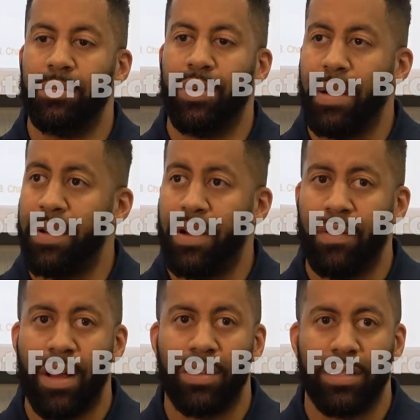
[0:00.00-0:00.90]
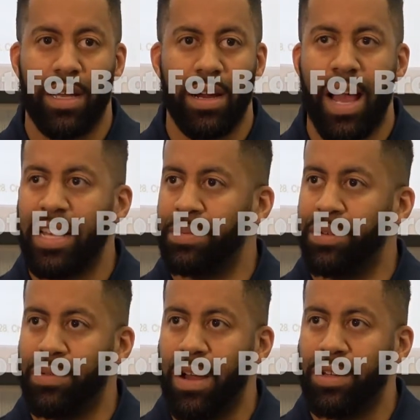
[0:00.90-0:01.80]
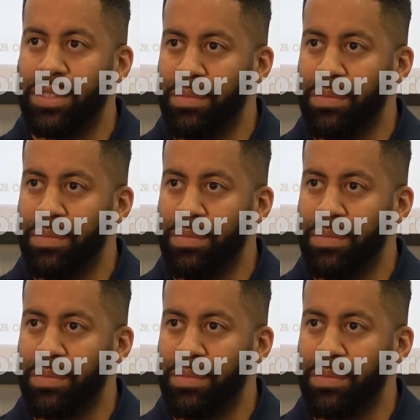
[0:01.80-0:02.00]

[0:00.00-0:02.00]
primary routes, our hospital routes,